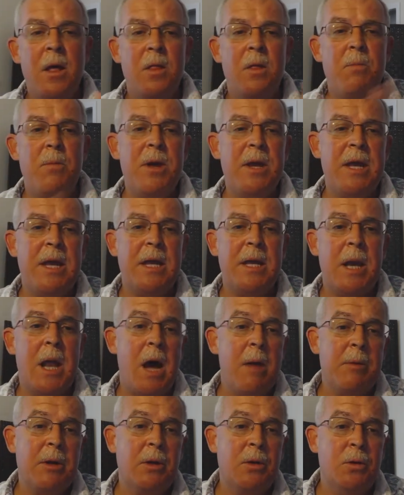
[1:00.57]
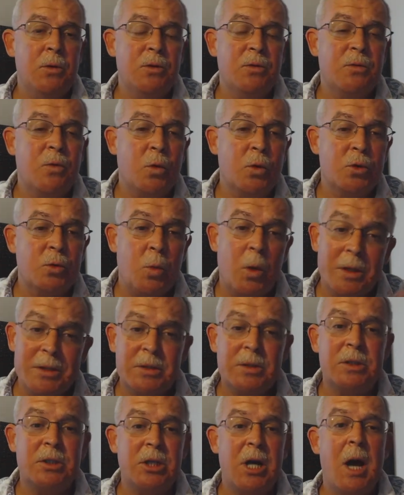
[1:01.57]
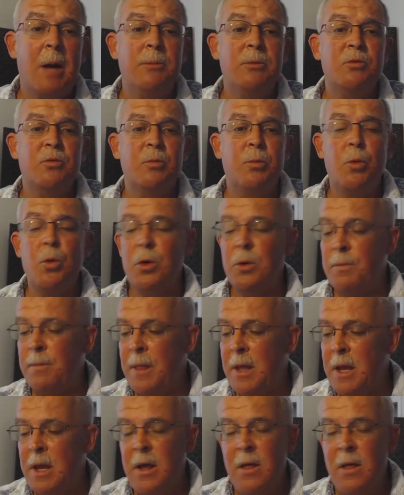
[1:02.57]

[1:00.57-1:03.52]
The big economic news, of course, was the jobs report.